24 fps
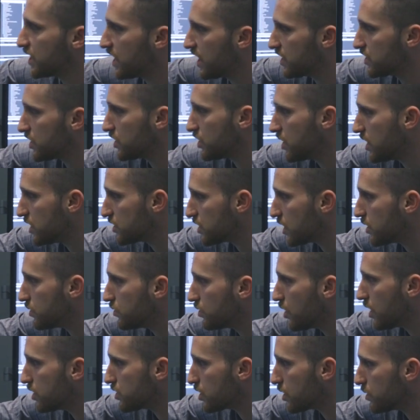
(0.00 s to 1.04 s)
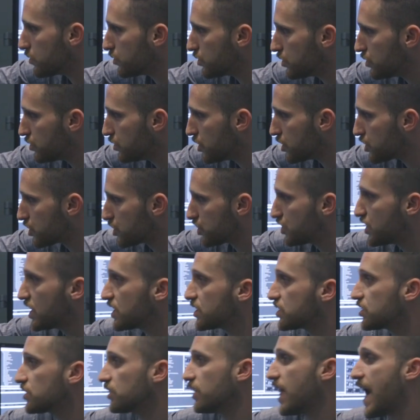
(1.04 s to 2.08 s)
is a
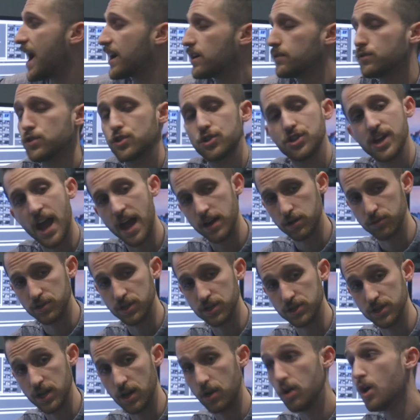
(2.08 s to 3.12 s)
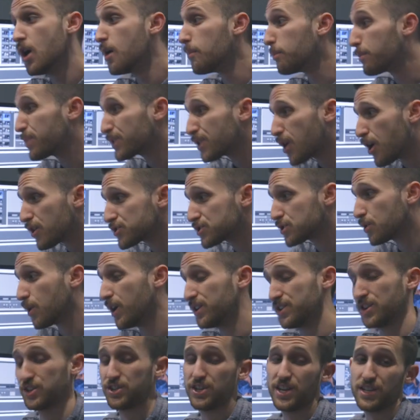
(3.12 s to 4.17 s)
distinct lack of shadow detail, but also
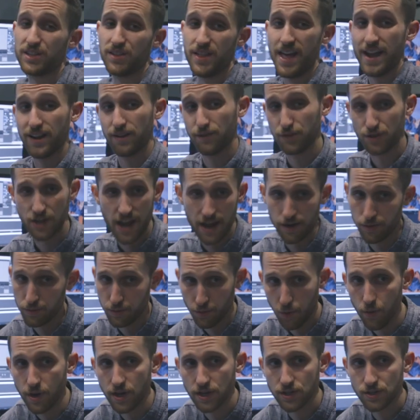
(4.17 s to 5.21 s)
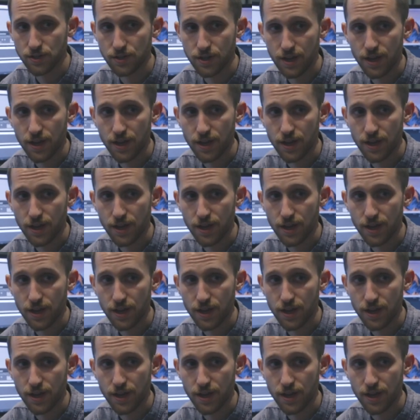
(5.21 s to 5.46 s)
a distinct lack of shadow noise.